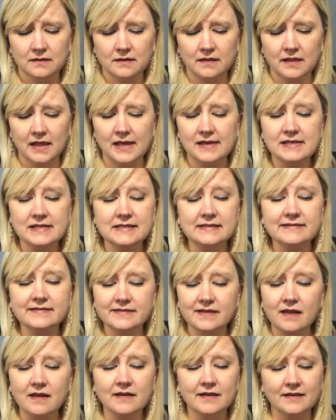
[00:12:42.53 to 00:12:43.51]
that his
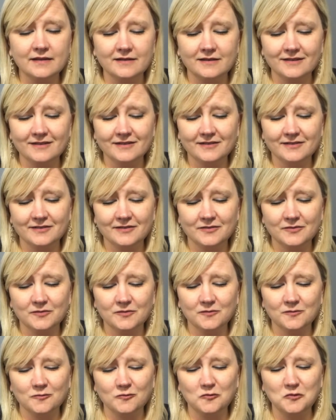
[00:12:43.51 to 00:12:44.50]
son
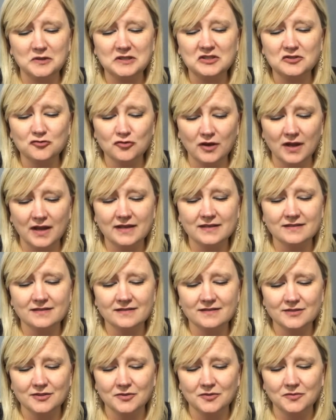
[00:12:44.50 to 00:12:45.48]
was trying
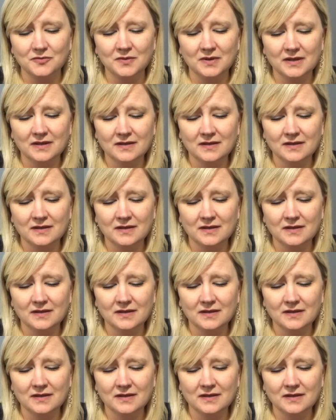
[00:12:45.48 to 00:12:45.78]
to